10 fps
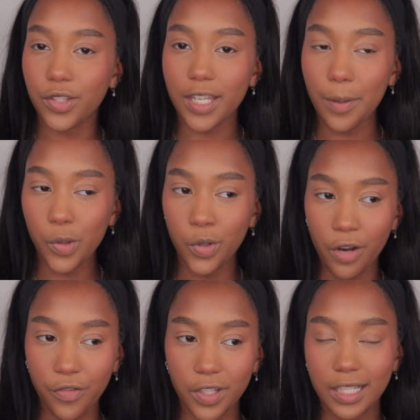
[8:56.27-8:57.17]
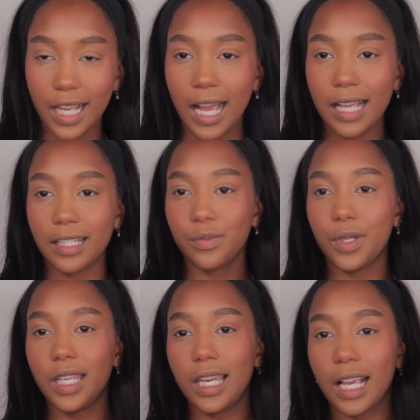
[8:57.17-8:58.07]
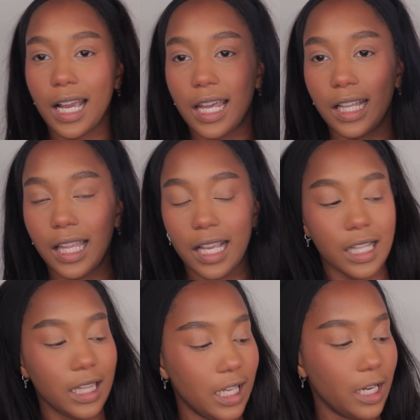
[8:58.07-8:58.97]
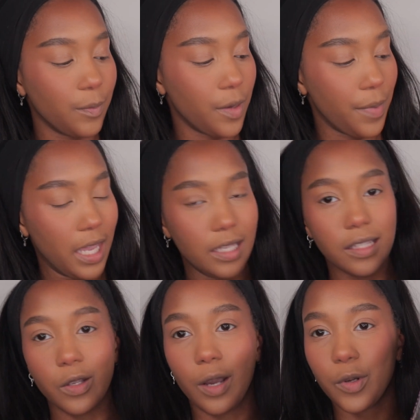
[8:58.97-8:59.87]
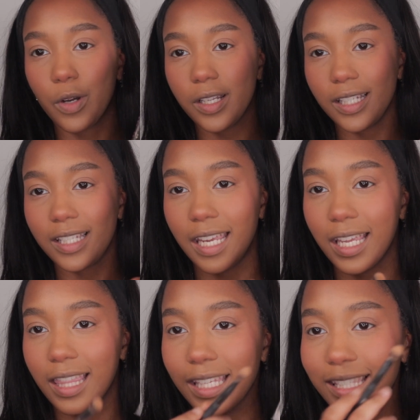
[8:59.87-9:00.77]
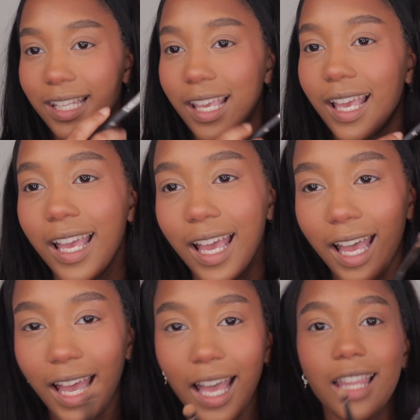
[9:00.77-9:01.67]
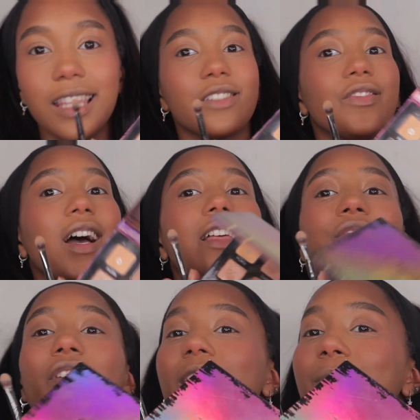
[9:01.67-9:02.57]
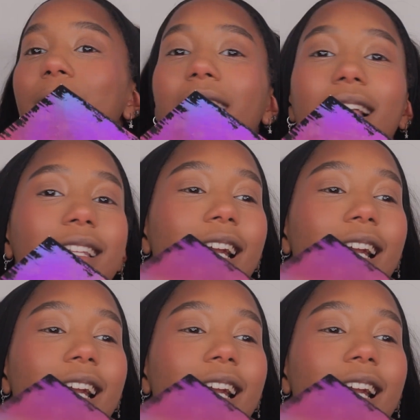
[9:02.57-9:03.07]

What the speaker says: So step uno for these eyes is we need to kind of like clean up the base. So I'm going to take this Violet Voss palette